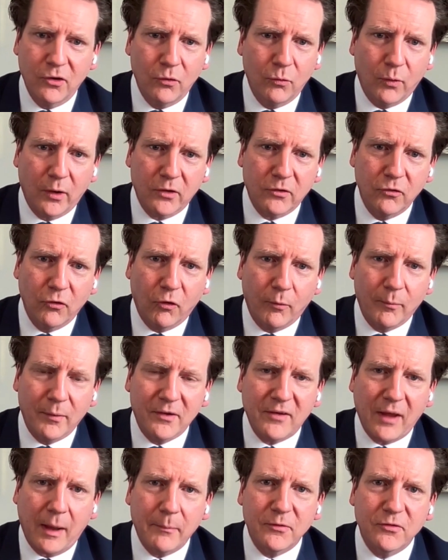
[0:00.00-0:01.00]
what normal
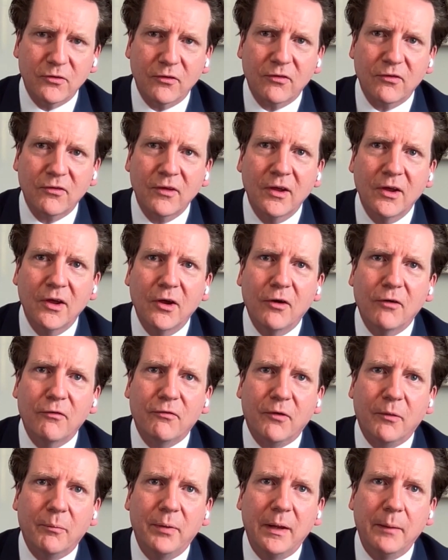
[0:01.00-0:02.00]
damages
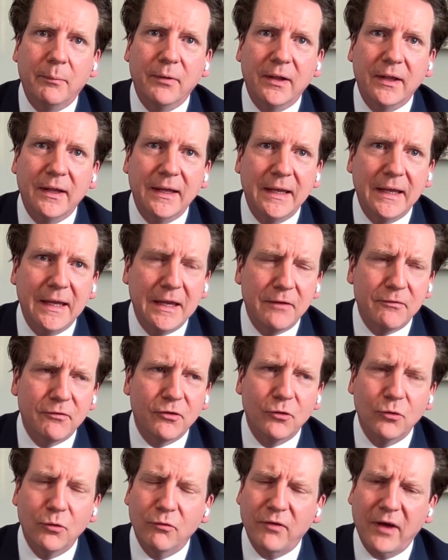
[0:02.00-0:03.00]
for people, even
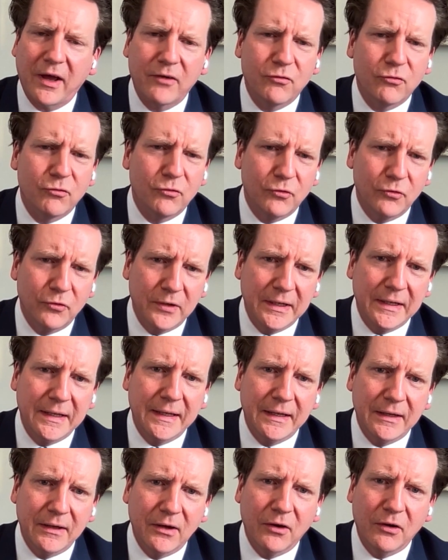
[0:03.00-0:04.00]
who've had
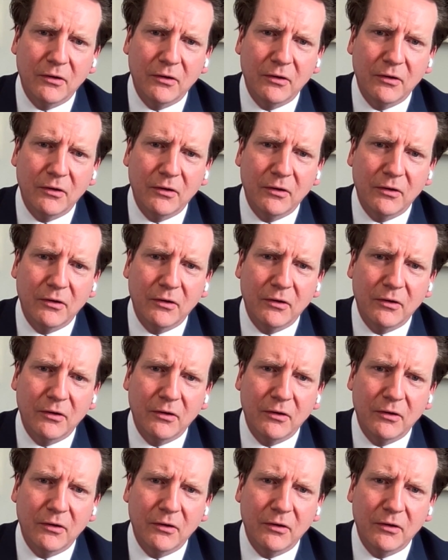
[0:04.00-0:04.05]
really